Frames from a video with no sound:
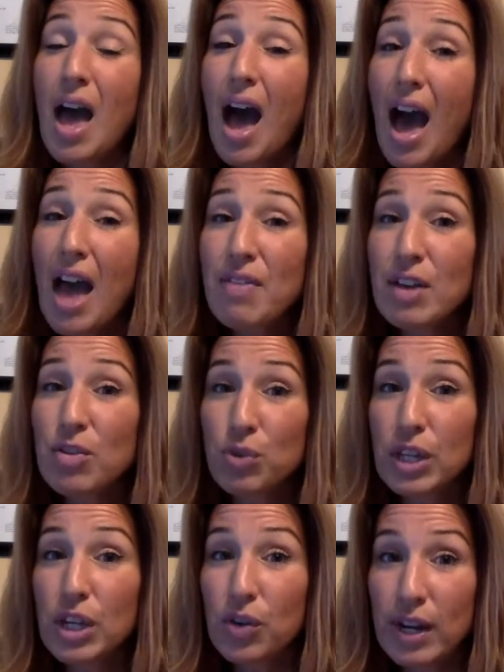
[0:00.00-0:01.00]
I've had
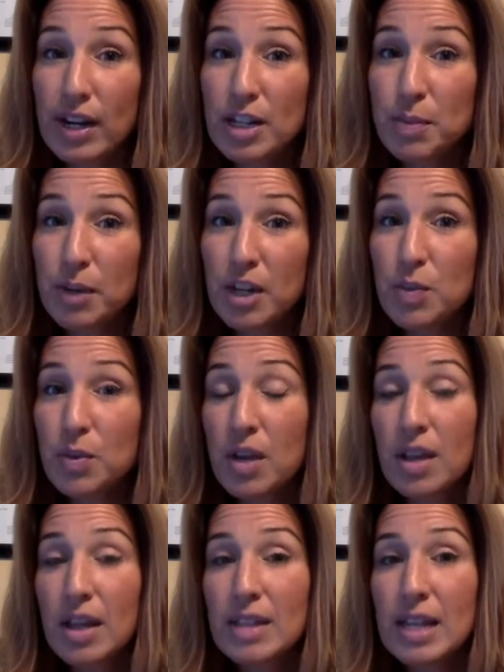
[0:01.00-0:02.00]
really great experience with
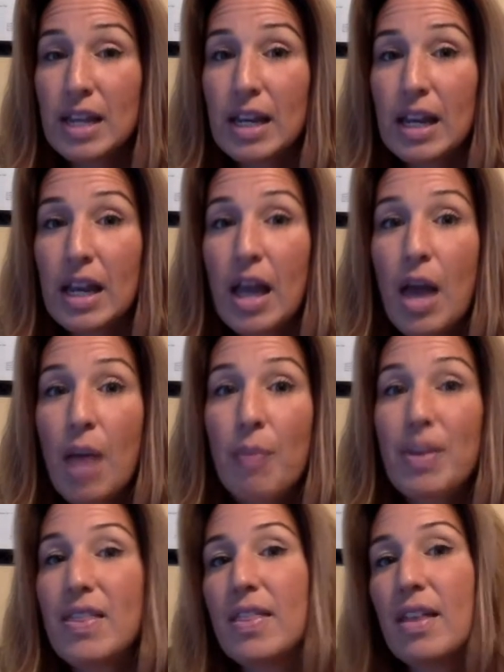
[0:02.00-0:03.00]
online dating,
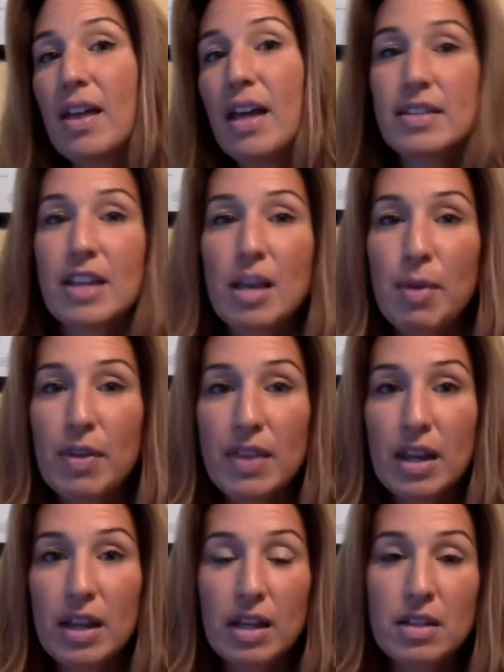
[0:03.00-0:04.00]
but I'll tell you about
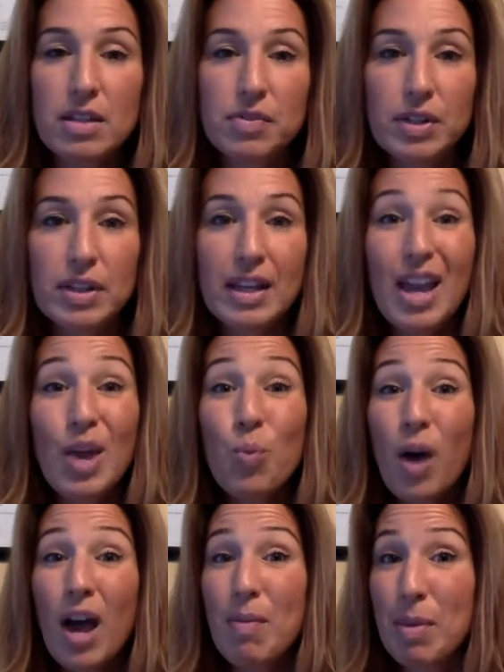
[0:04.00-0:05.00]
that a little differently and
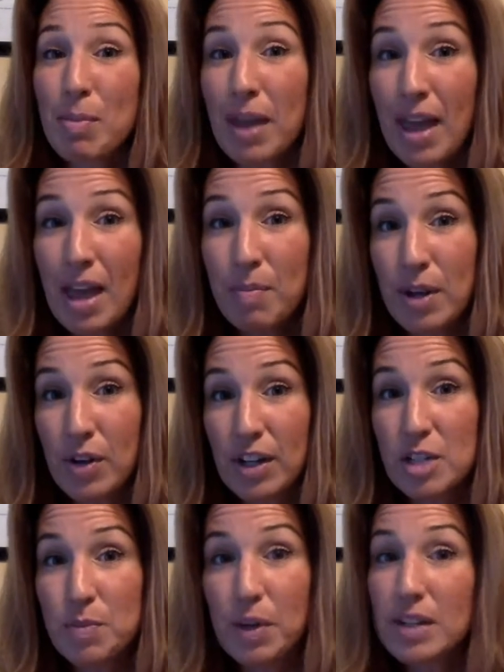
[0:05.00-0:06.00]
why maybe I had better
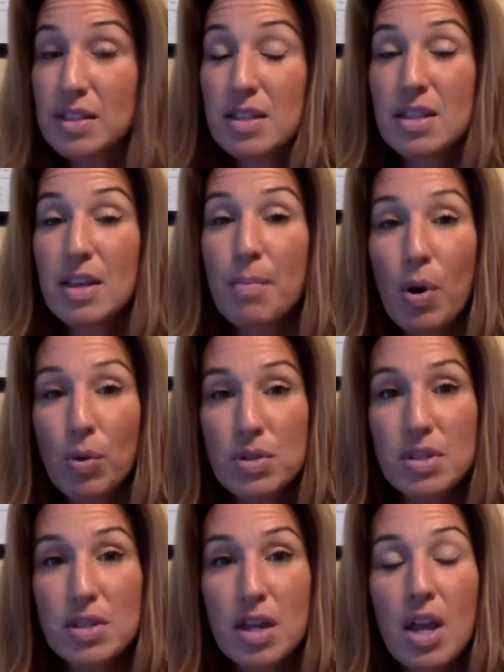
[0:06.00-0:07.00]
experiences than
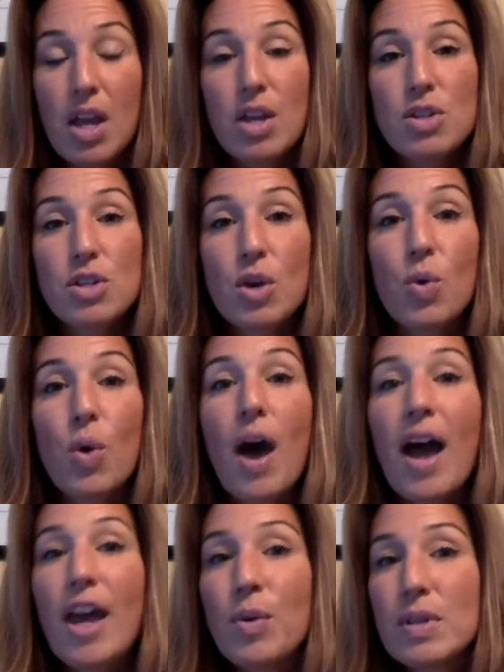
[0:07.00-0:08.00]
most. So
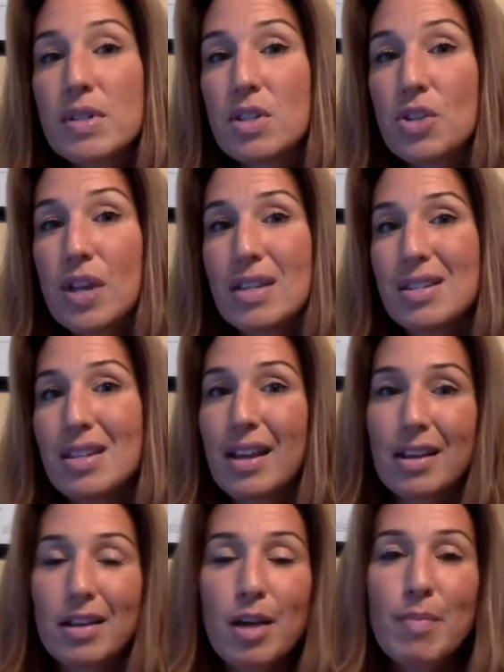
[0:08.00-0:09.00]
I always suggest
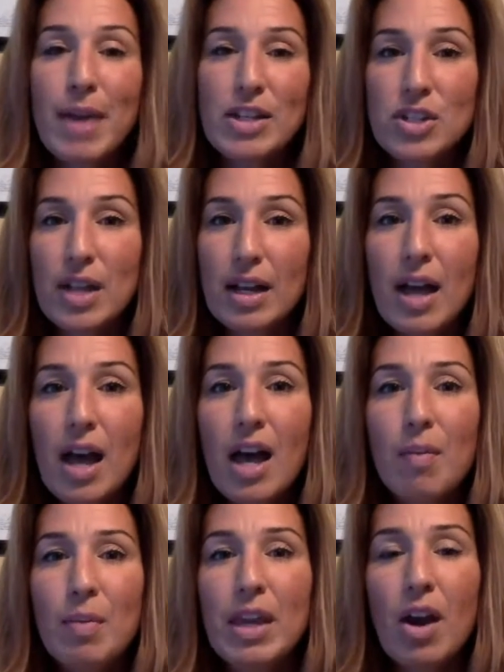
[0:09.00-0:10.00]
like a
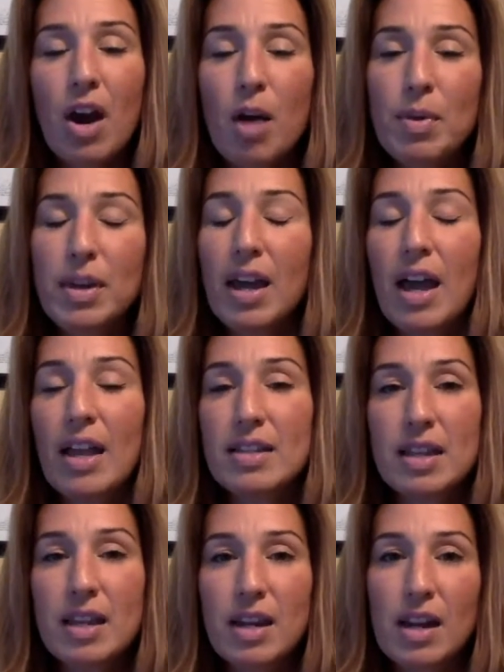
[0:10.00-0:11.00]
Match.com, eHarmony I
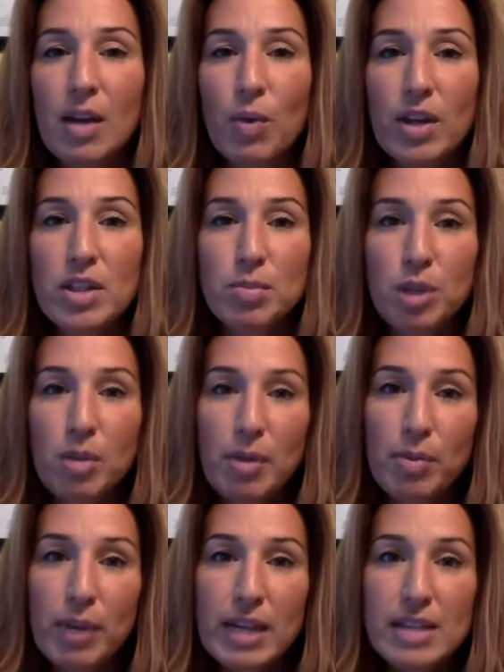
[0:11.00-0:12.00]
did, and I wanted to blow my
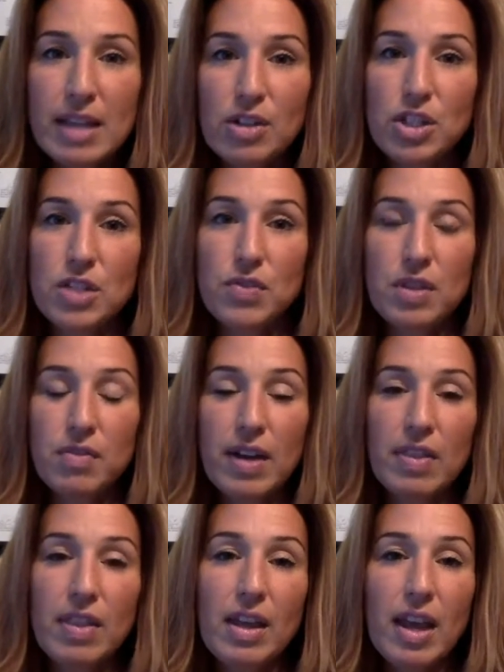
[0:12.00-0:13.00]
brains out just for the
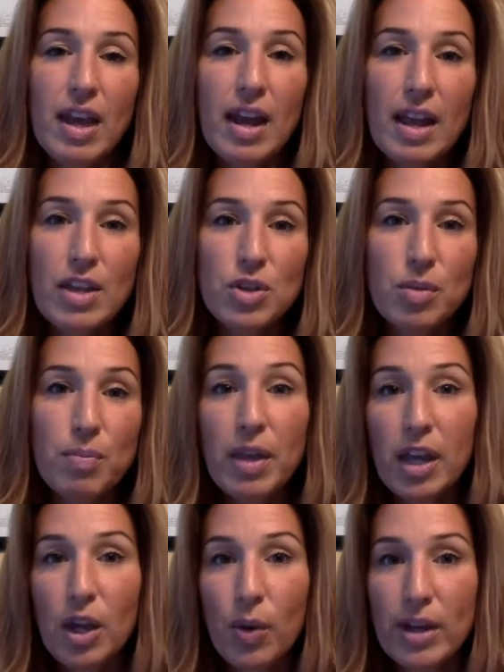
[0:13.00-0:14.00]
fact that you had to answer a
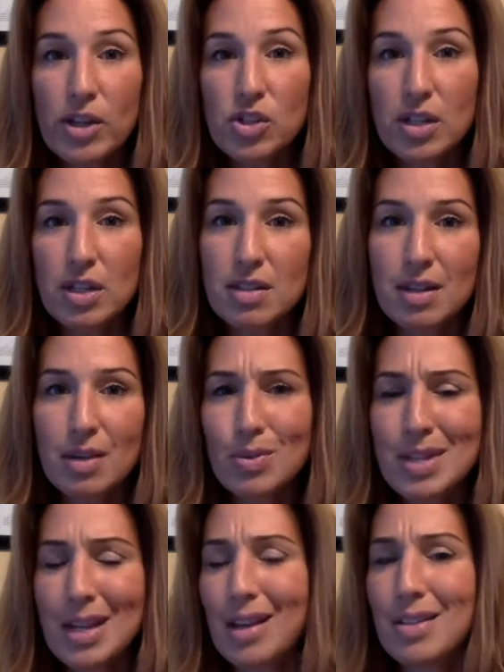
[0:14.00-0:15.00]
million questions and it
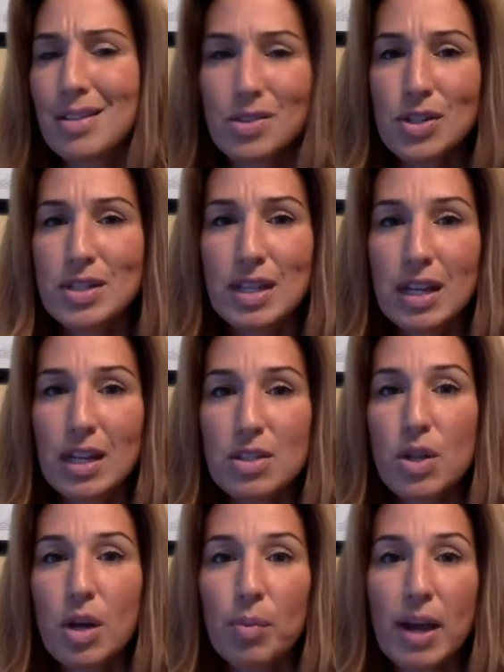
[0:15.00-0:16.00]
was like such a tedious,
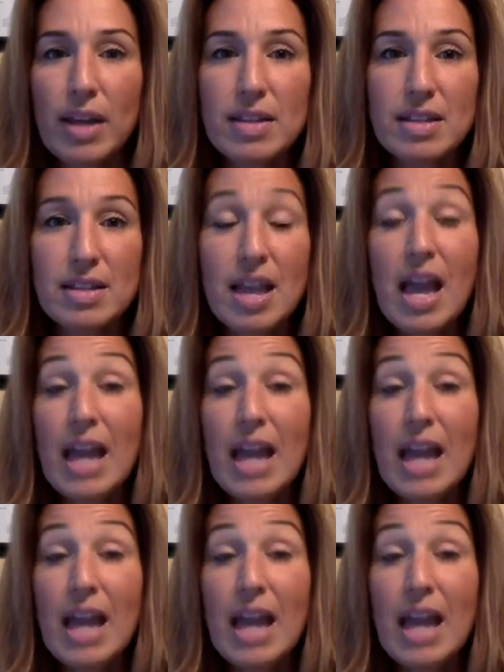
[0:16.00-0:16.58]
long process.